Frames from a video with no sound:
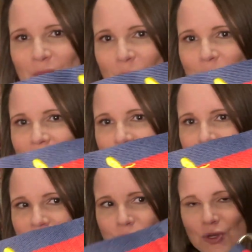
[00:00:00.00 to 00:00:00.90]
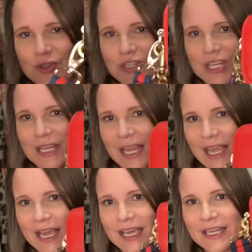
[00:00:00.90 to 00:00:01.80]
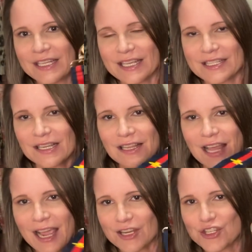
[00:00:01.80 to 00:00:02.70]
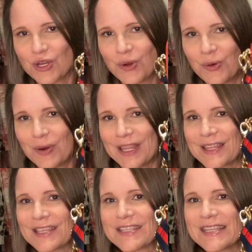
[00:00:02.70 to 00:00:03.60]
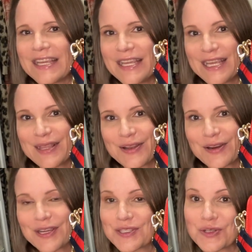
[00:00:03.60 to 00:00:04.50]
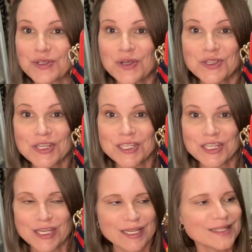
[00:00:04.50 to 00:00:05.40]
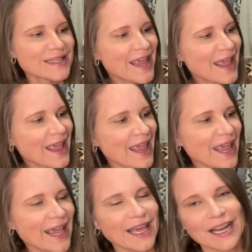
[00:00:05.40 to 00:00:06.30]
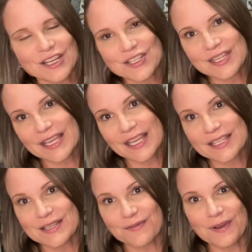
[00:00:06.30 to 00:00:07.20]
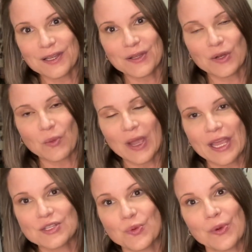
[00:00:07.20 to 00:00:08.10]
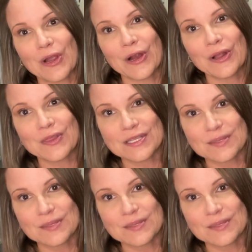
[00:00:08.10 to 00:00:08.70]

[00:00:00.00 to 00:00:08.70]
without being Gucci, and it doesn't clash with the C either because there's no GGs. And I just think it's a fun little way to wear this